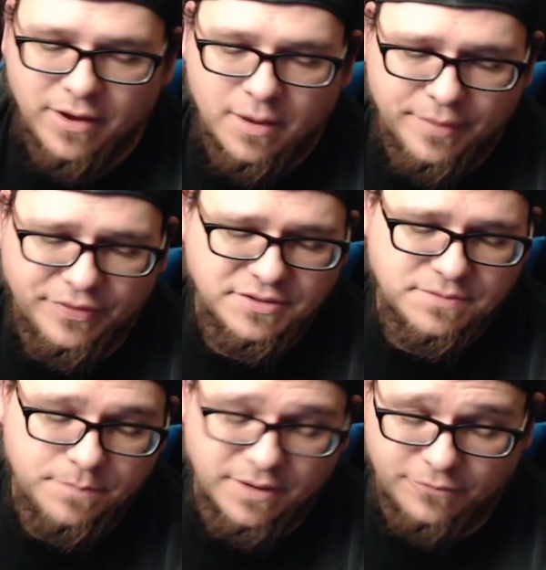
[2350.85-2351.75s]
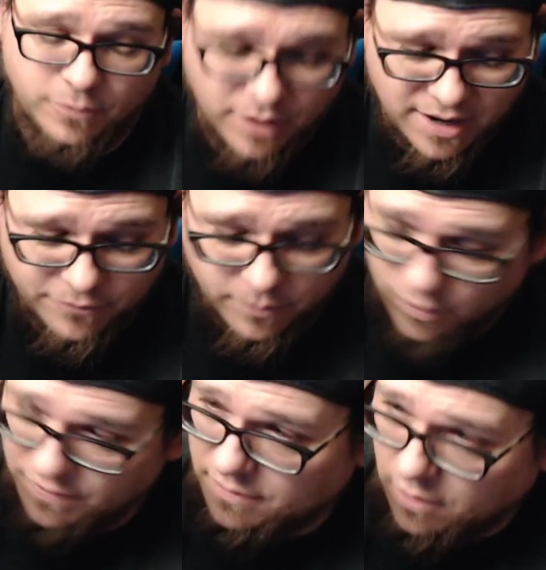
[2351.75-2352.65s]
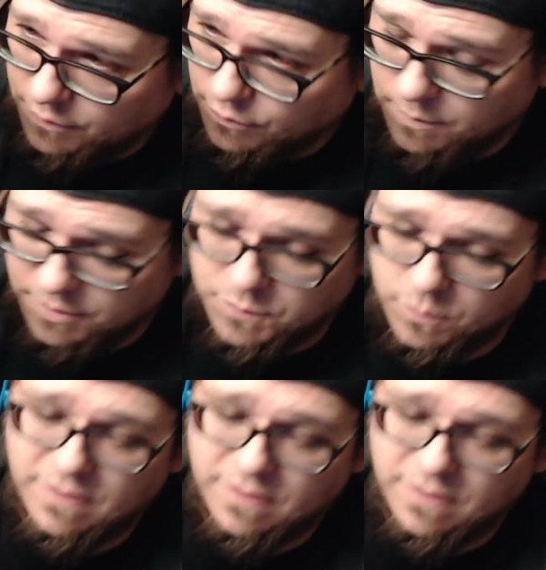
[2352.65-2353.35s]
But from what all the rumors were,